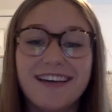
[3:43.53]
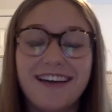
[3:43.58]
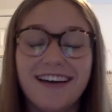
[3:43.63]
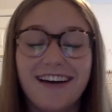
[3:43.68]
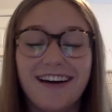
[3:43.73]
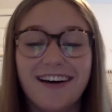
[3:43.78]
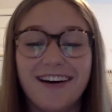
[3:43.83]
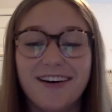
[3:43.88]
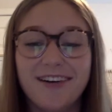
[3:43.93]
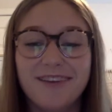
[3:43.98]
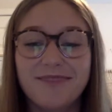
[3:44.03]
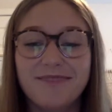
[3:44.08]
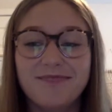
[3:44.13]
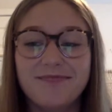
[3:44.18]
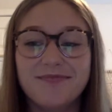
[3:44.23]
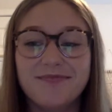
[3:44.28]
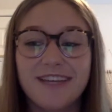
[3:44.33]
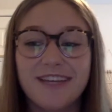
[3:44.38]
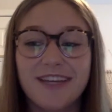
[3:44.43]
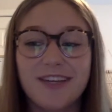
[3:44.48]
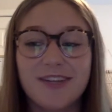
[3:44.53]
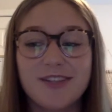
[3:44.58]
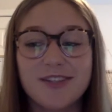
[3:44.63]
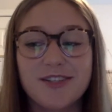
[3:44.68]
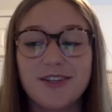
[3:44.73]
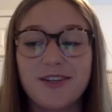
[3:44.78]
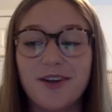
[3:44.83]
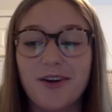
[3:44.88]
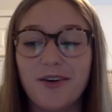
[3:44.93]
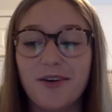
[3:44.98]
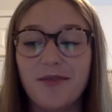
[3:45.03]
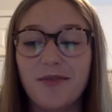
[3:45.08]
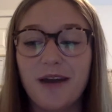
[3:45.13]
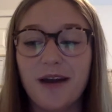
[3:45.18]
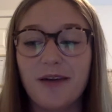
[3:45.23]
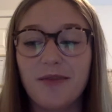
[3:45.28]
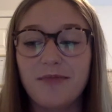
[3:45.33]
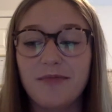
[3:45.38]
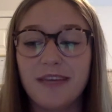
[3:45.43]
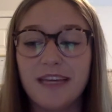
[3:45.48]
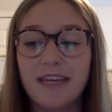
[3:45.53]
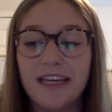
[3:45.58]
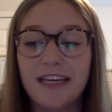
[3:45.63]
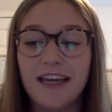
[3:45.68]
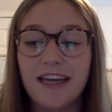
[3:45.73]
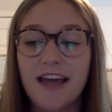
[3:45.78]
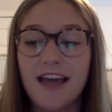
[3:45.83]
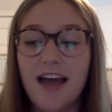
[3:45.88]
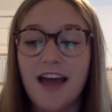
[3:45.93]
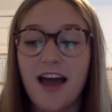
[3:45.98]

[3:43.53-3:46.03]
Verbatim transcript: um, that you should know about me.